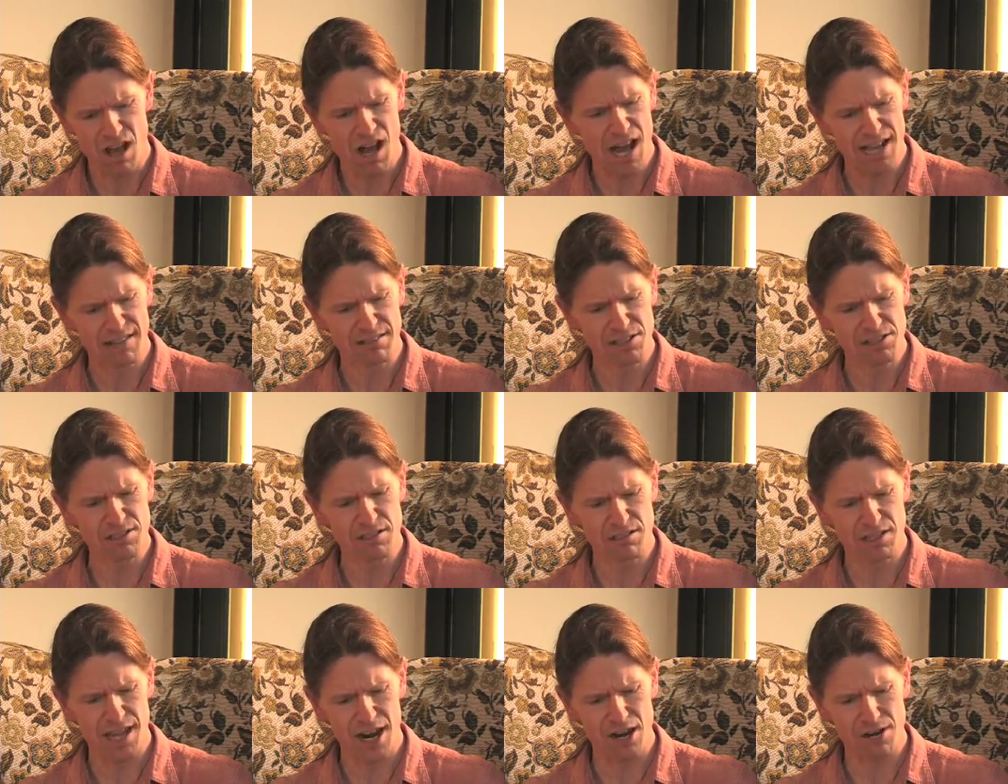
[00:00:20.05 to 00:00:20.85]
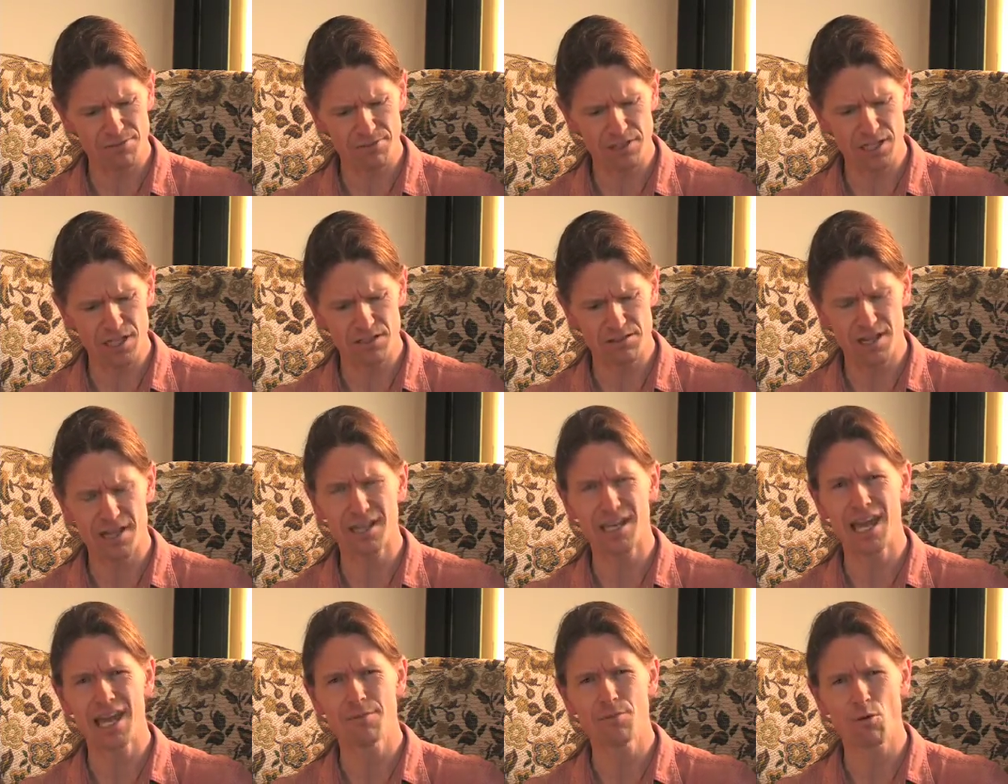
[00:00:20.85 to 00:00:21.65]
I listened carefully as I
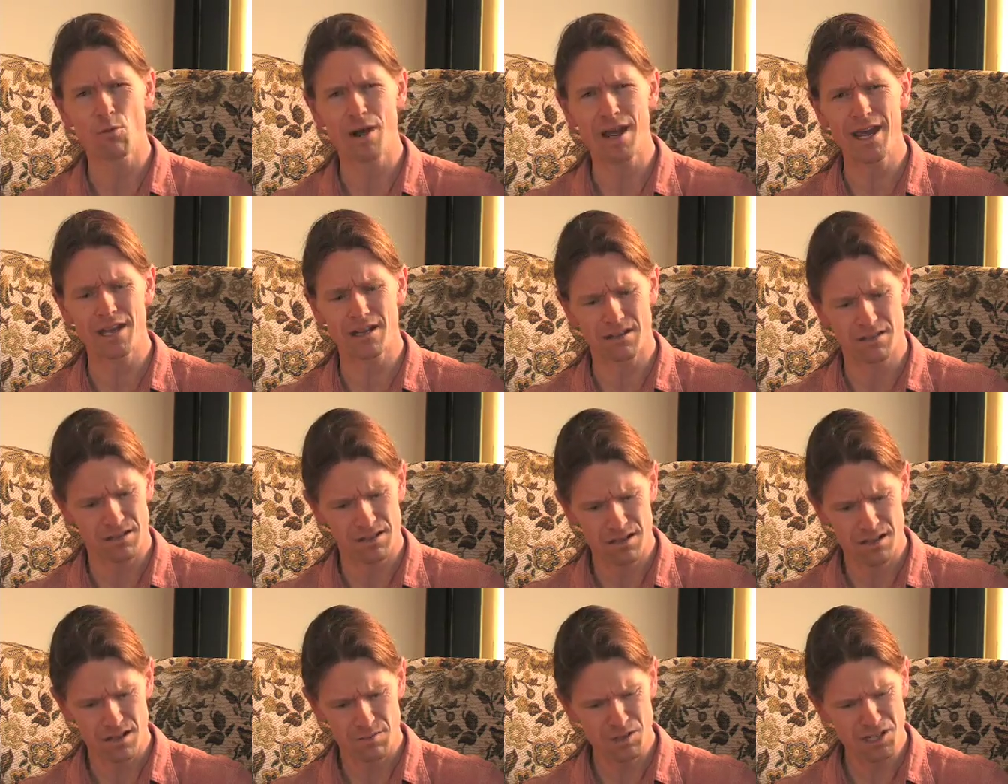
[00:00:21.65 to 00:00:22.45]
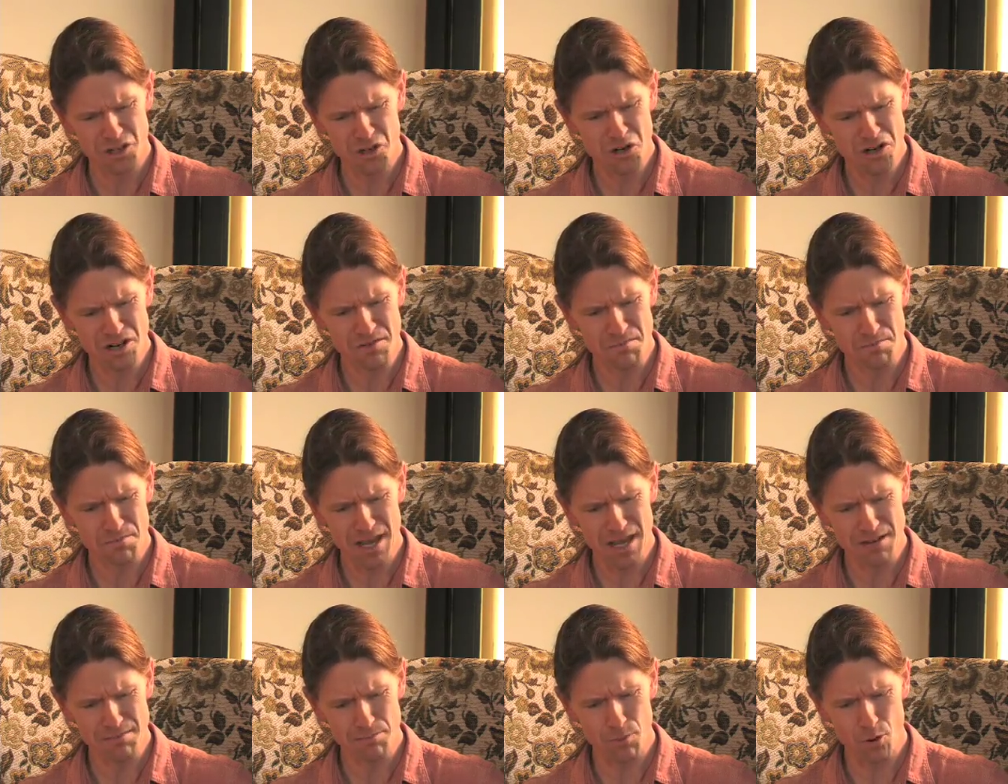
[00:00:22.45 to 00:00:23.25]
came awake, but couldn't
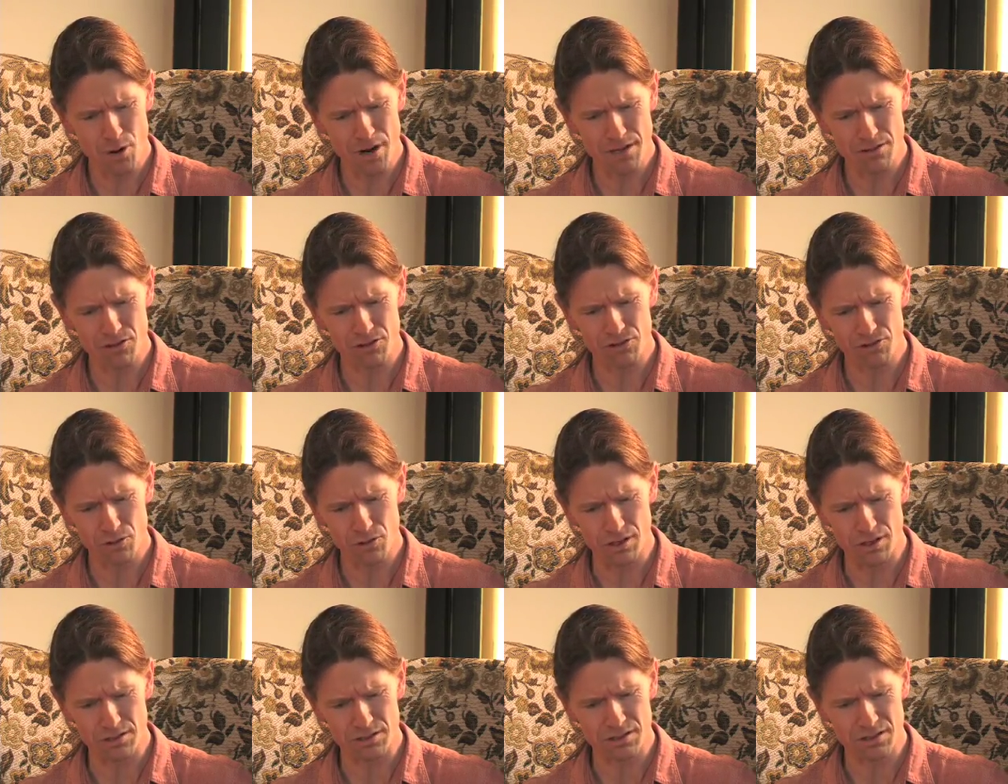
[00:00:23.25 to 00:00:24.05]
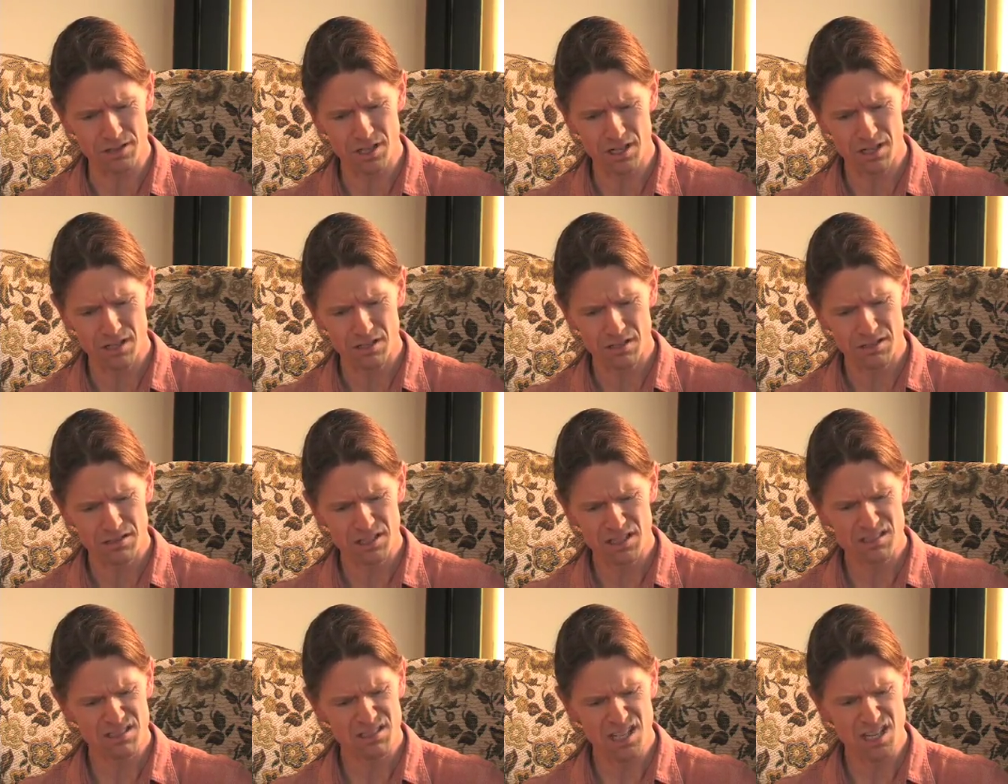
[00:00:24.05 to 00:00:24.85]
pinpoint the source.
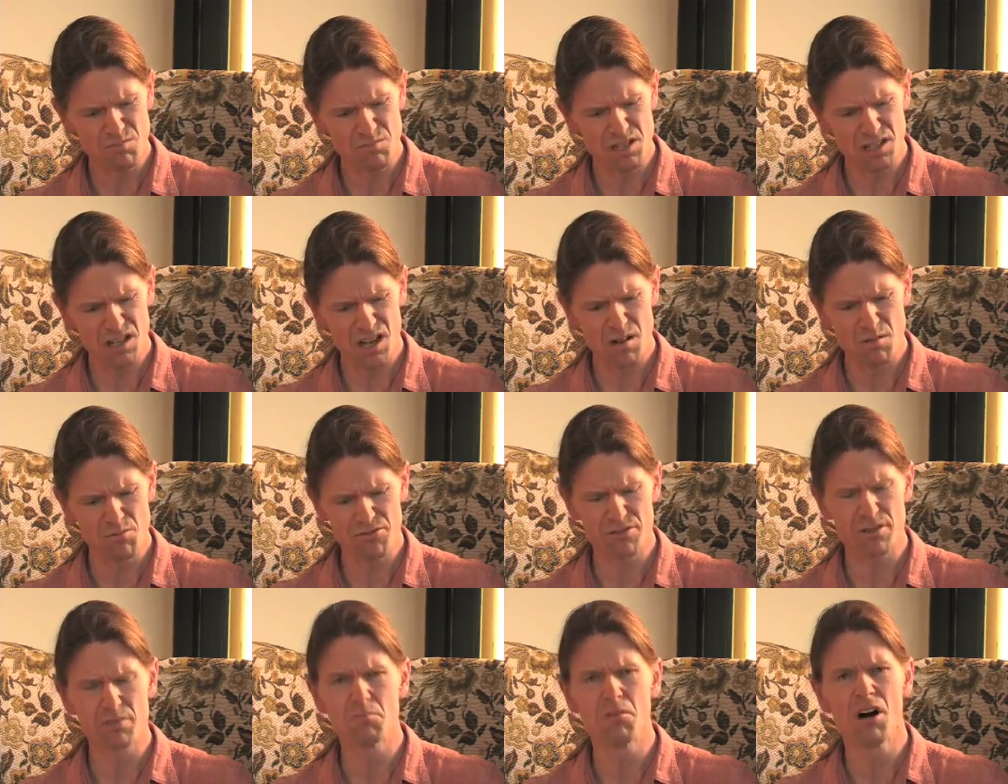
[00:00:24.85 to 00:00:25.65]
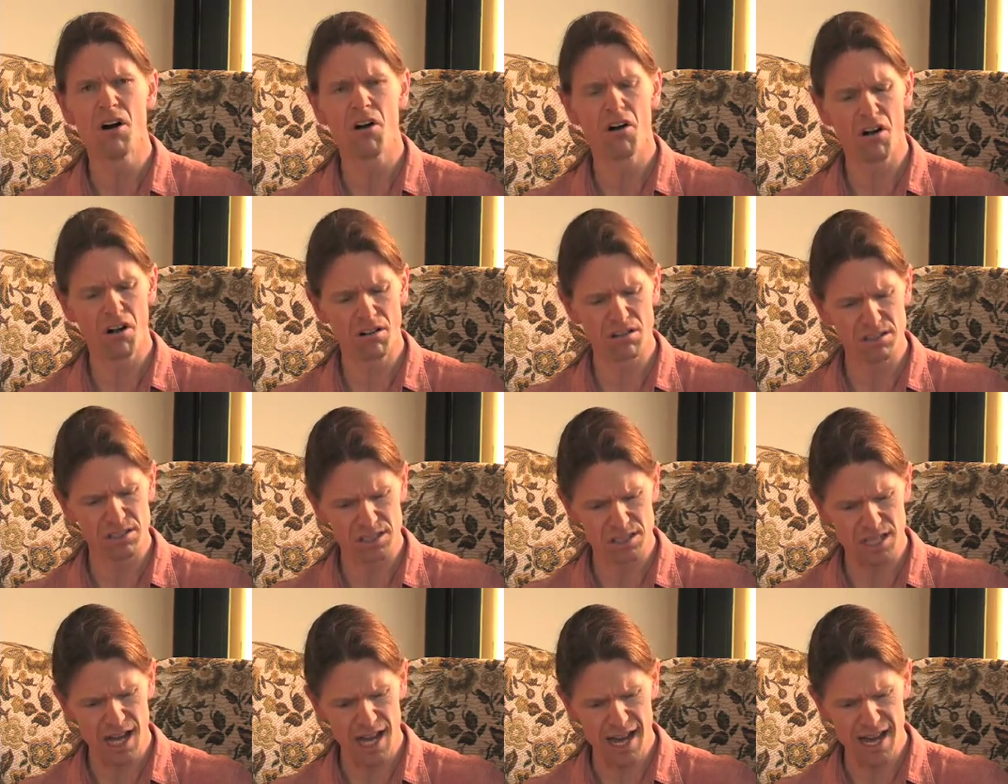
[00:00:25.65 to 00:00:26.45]
It seemed to come from all
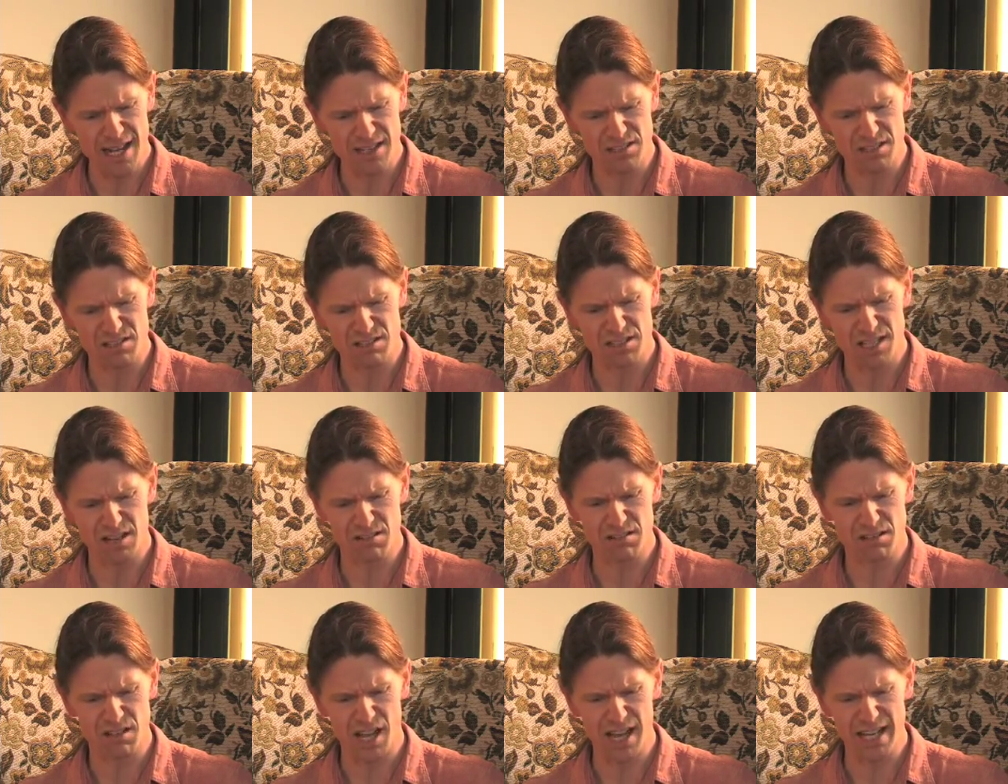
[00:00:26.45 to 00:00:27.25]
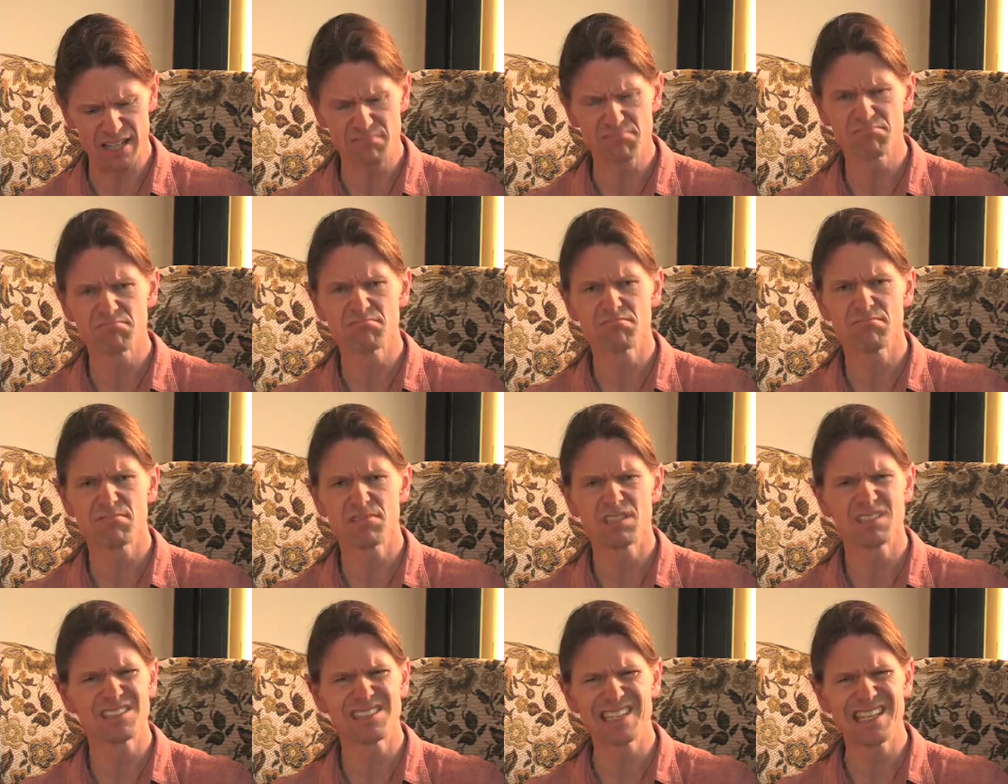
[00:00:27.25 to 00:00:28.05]
sides and sounded like
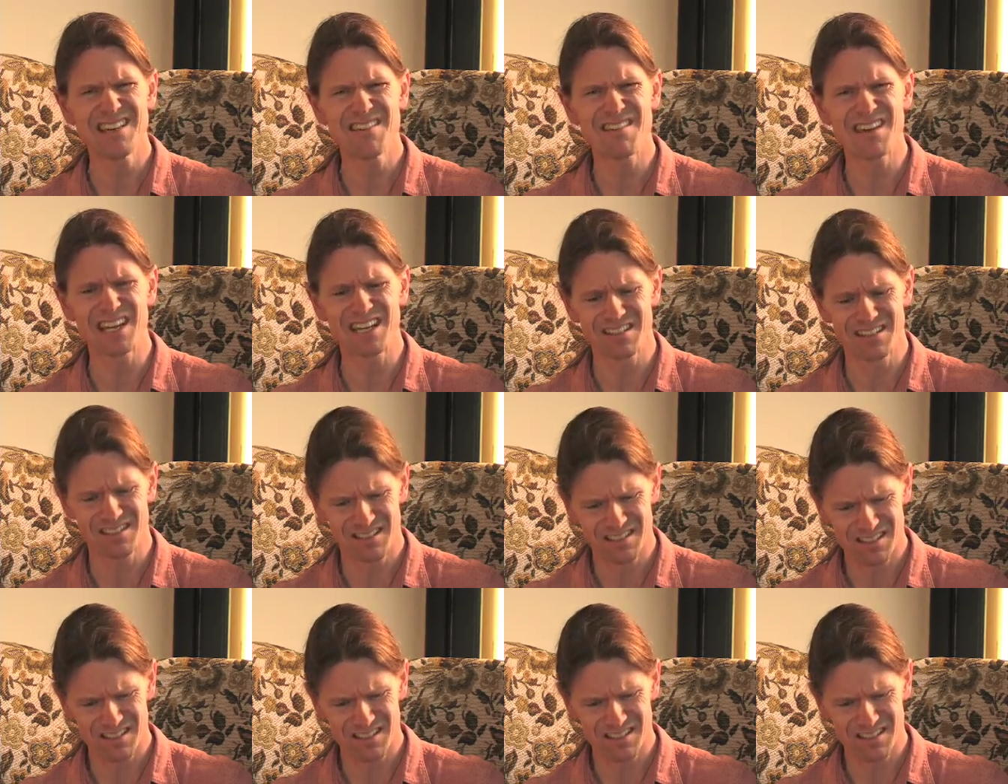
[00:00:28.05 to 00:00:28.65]
seething.